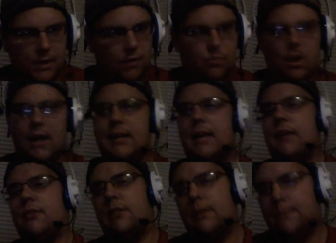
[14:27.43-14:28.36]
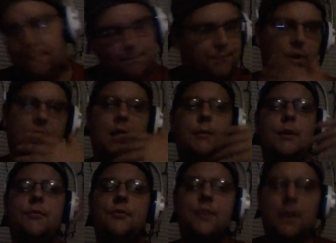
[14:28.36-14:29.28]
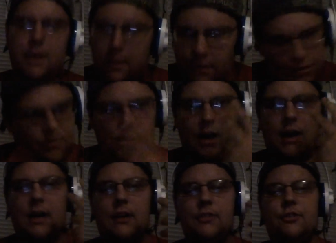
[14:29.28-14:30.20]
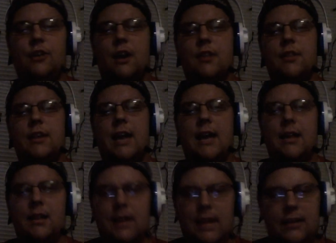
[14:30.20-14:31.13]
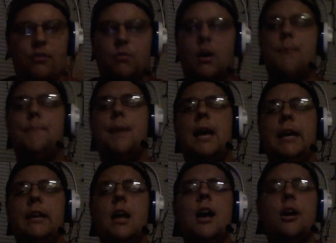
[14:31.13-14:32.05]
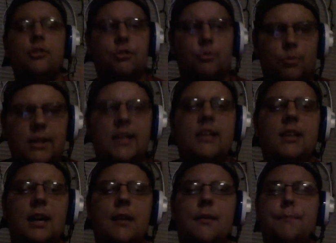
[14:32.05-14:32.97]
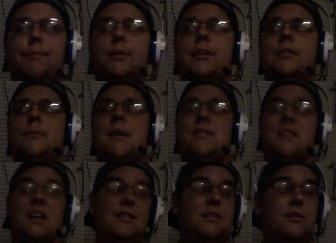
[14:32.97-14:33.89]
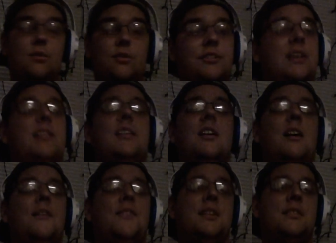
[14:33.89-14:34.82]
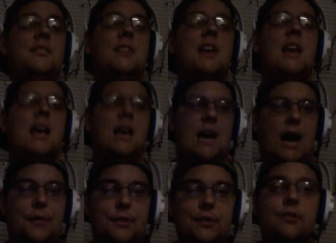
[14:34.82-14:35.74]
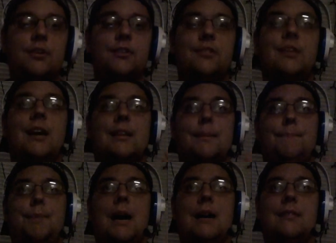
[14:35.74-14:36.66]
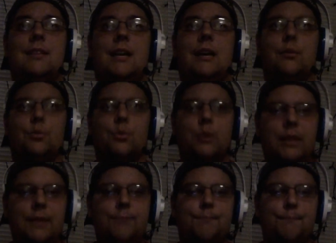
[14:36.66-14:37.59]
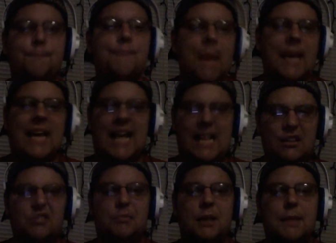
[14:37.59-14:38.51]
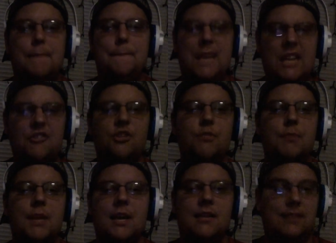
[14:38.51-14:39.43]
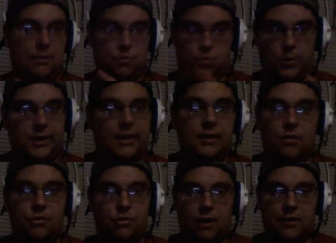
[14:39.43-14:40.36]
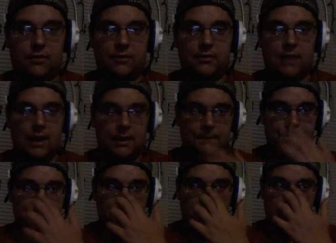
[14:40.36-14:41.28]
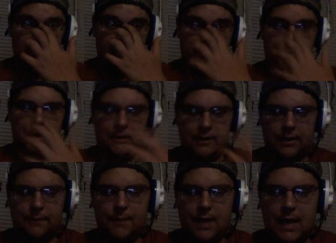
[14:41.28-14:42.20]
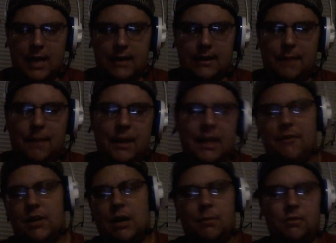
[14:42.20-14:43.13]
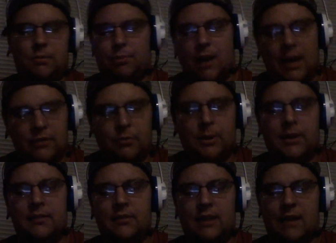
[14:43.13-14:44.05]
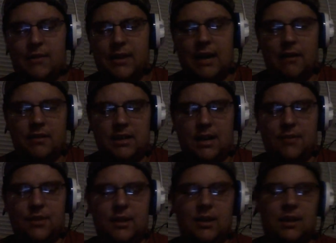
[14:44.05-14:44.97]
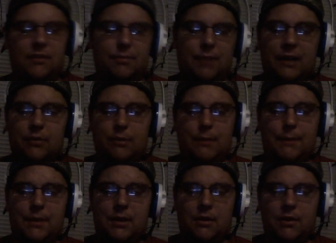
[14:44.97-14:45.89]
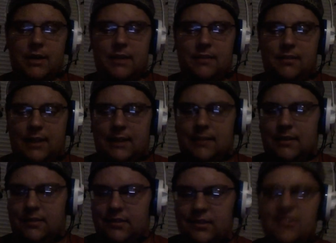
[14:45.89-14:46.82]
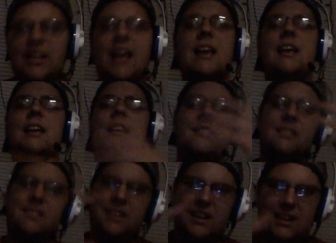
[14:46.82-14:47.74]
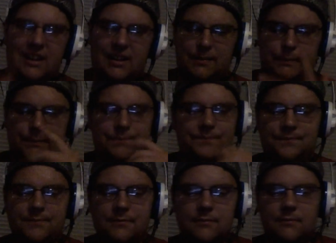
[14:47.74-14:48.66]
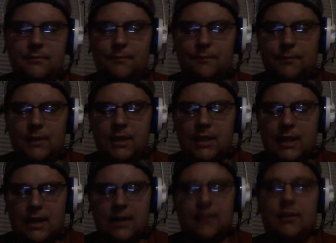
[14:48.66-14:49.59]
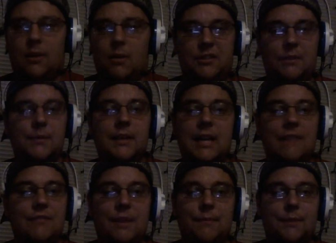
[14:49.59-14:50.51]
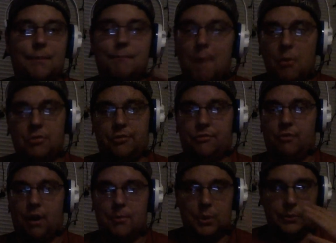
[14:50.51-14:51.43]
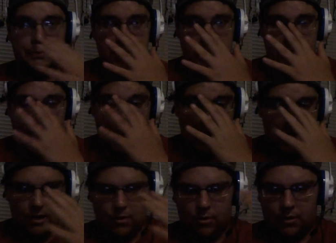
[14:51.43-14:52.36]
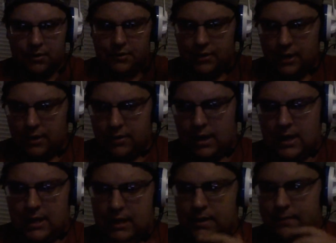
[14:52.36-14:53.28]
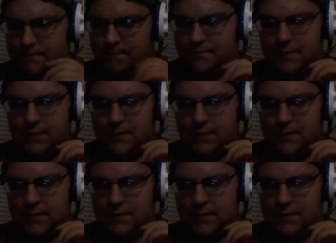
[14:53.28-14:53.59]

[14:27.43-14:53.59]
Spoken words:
Ryan Anderson, Pernell McPhee, Jonathan Allen, and Deron Payne to really put in some effort. And then, of course, you got the offense. I think they're going to sack the box a lot, really make Alex Smith beat you because they really don't trust this guy to beat them. They might have a couple surprise wins every now and then. I think a surprise win might be go against like the Saints, because they always seem to give them the most trouble. And of course, I